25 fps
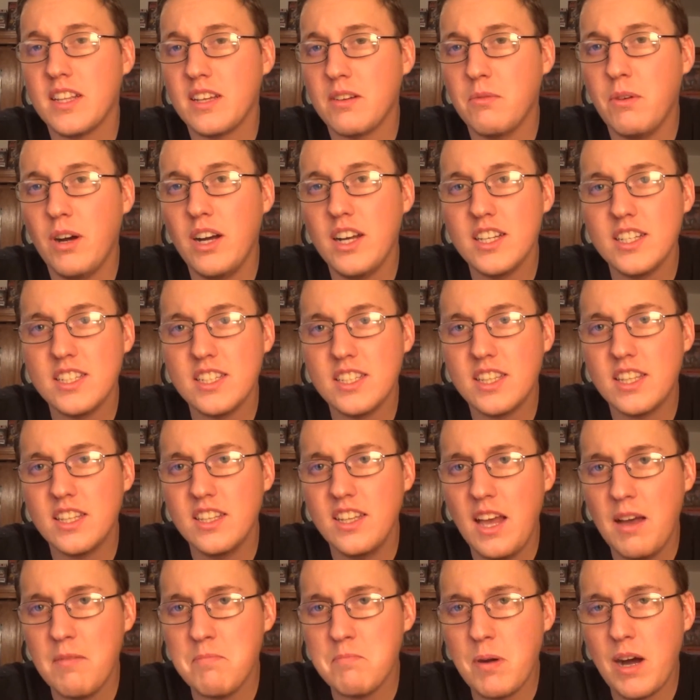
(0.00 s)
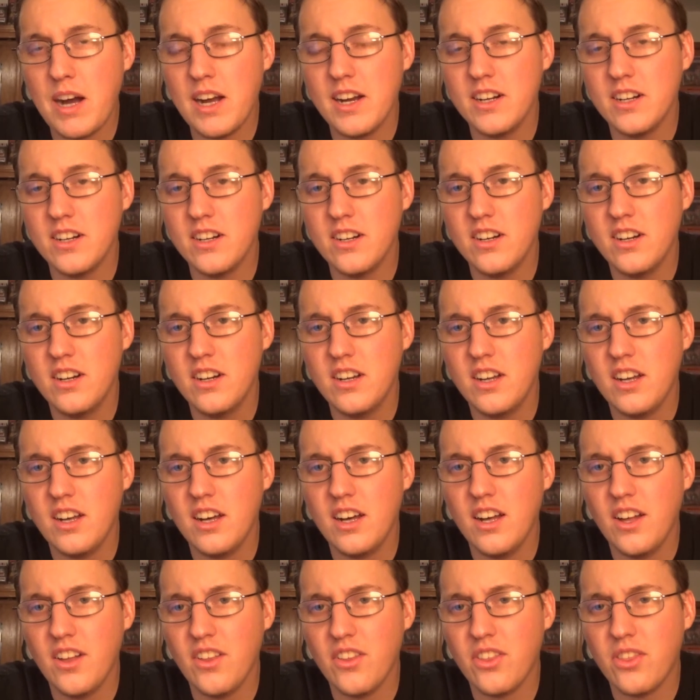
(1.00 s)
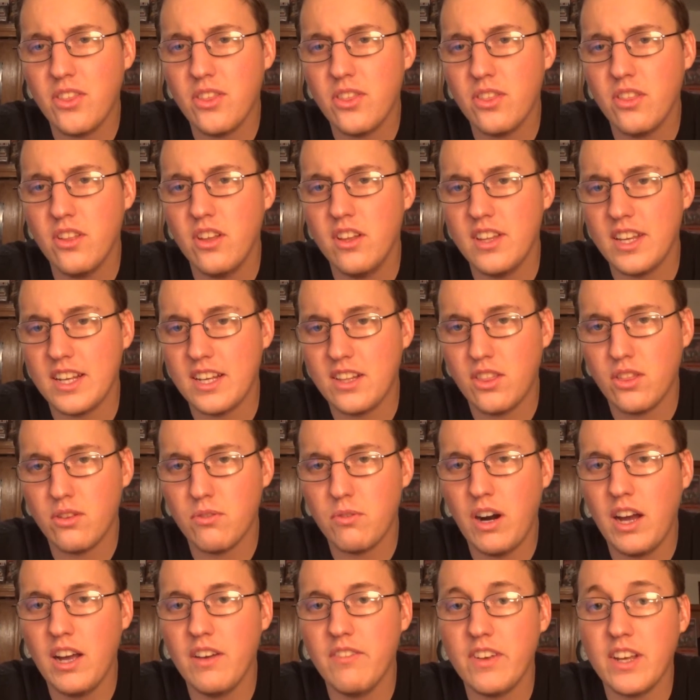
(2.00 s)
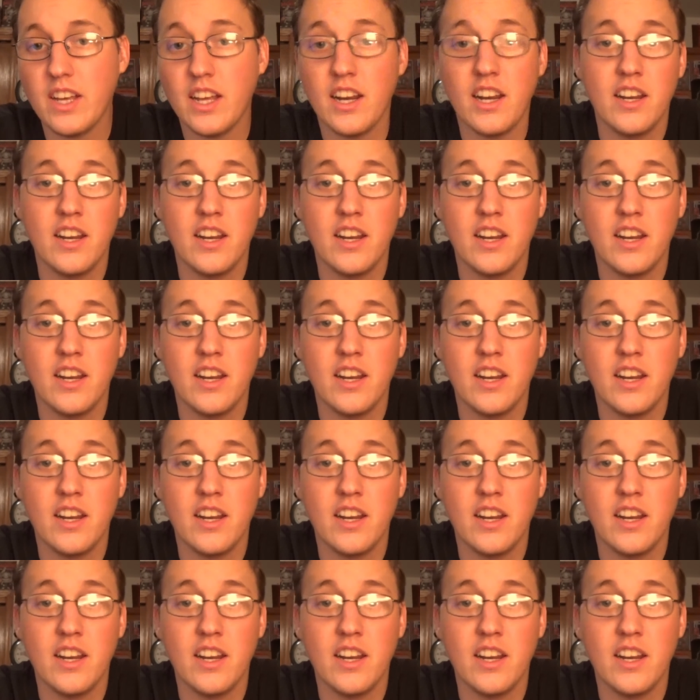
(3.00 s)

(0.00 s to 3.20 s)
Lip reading: Like, why is the Empire like thriving?